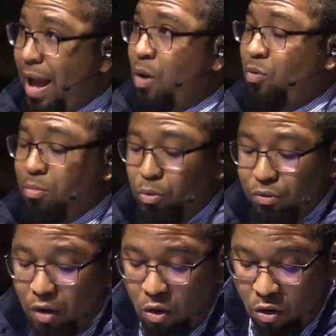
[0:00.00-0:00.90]
I will
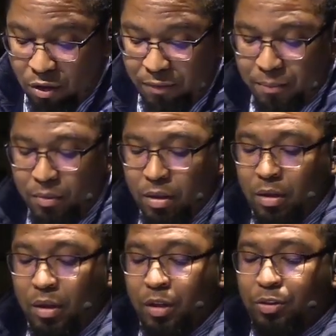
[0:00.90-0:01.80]
move on.
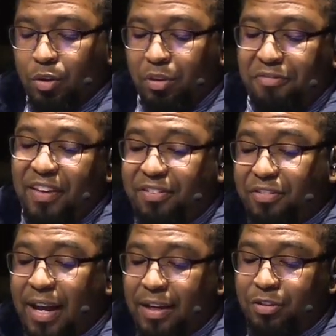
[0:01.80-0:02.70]
So the fifth
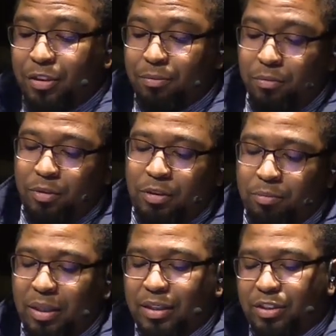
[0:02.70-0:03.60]
stanza
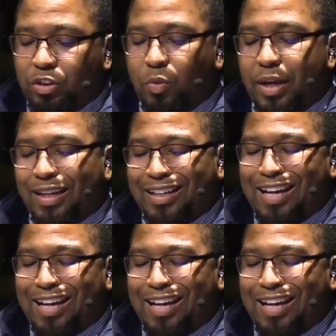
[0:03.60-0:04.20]
begins this way.